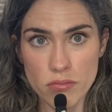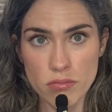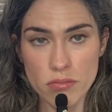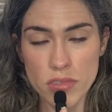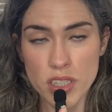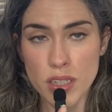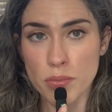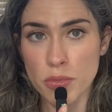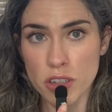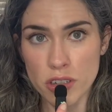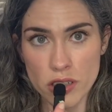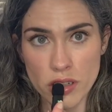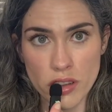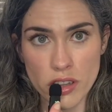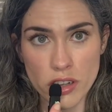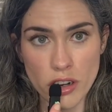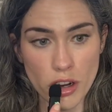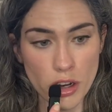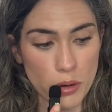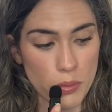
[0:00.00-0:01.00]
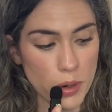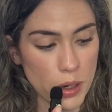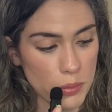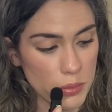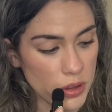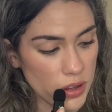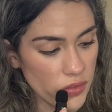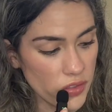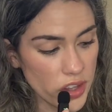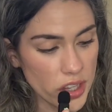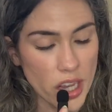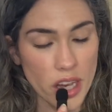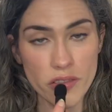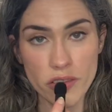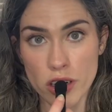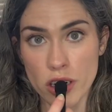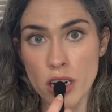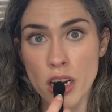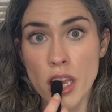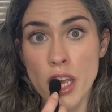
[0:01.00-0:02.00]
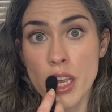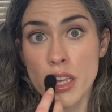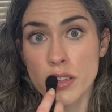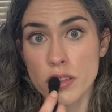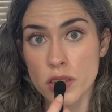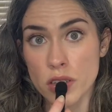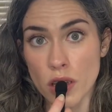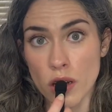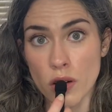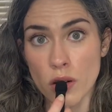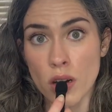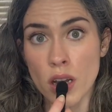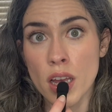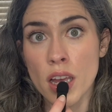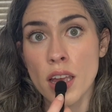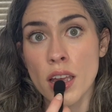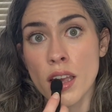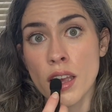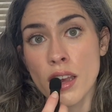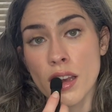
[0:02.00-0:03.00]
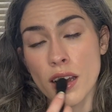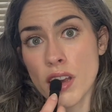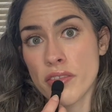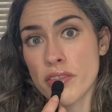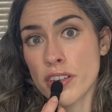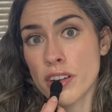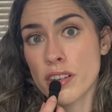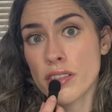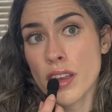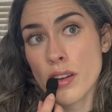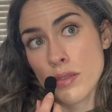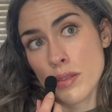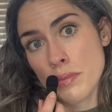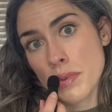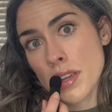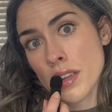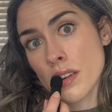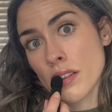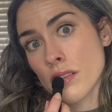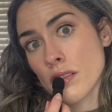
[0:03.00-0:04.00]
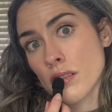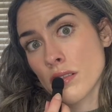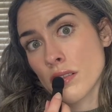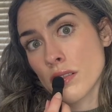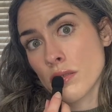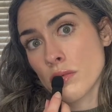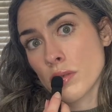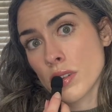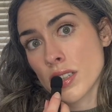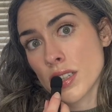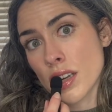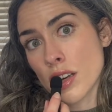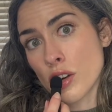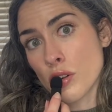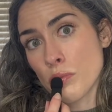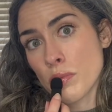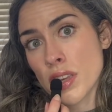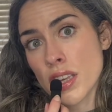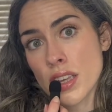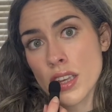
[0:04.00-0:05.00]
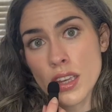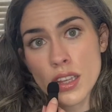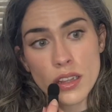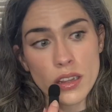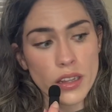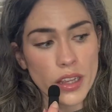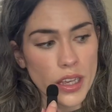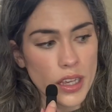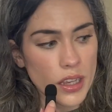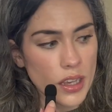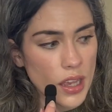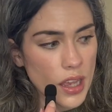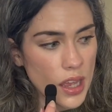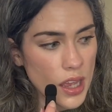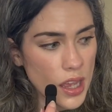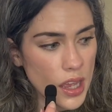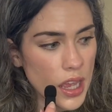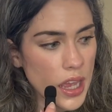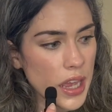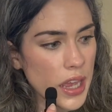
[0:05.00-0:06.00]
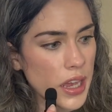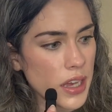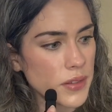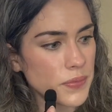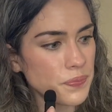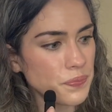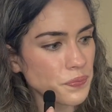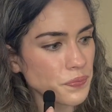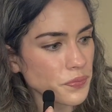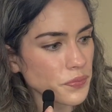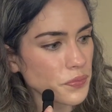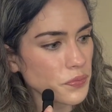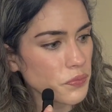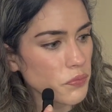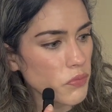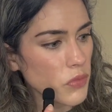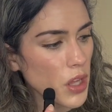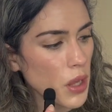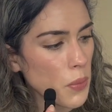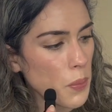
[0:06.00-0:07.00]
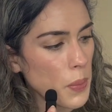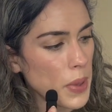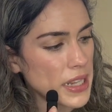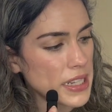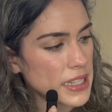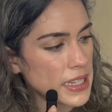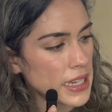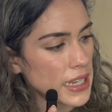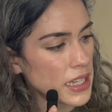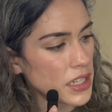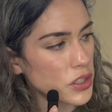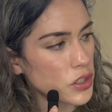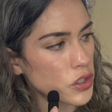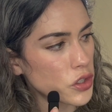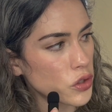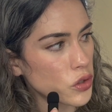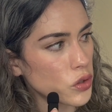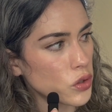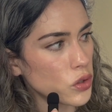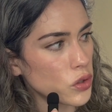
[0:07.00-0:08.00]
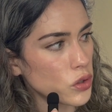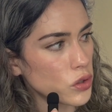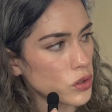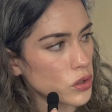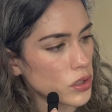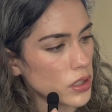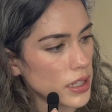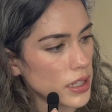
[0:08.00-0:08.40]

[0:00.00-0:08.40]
similar to the dark purple of the cover. So I figured that would be another good one to help me get like a potential